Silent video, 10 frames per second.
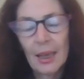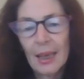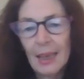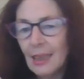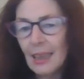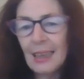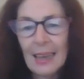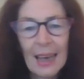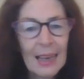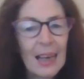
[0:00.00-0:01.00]
He
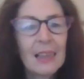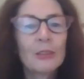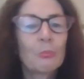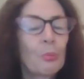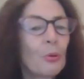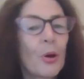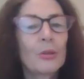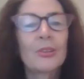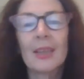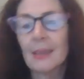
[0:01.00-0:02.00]
can't
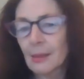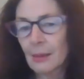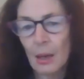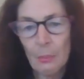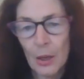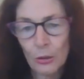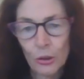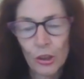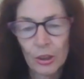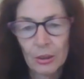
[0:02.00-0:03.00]
process
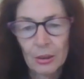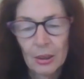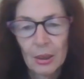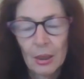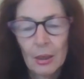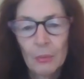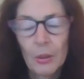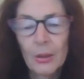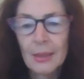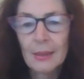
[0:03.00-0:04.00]
emotion,
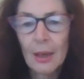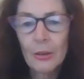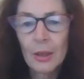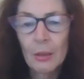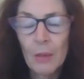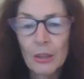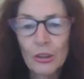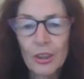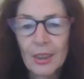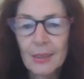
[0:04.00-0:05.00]
because his only
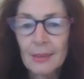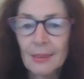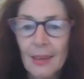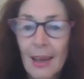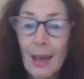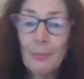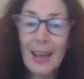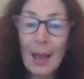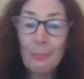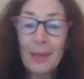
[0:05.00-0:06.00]
emotion is, am I
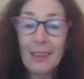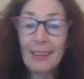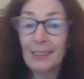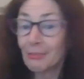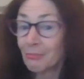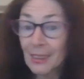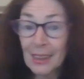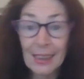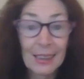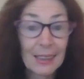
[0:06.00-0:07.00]
happy?
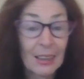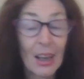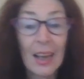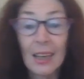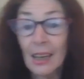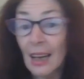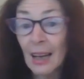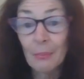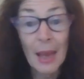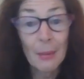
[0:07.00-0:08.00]

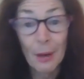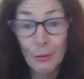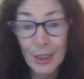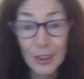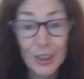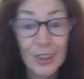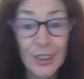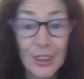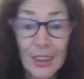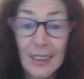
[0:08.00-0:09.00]
Am I
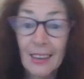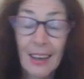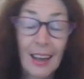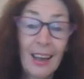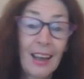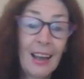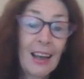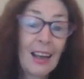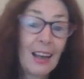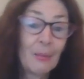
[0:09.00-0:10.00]
rich?
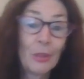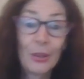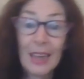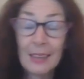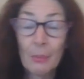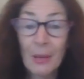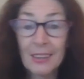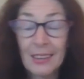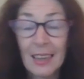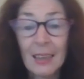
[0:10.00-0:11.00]
Who cares about
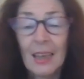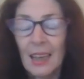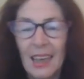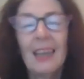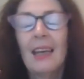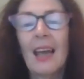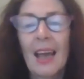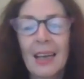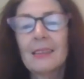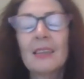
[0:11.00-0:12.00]
the debt? He
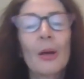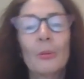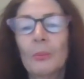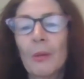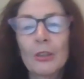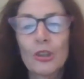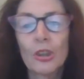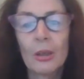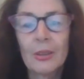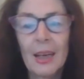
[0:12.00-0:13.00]
has no
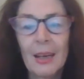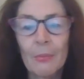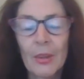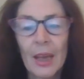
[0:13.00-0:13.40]
emotional depth.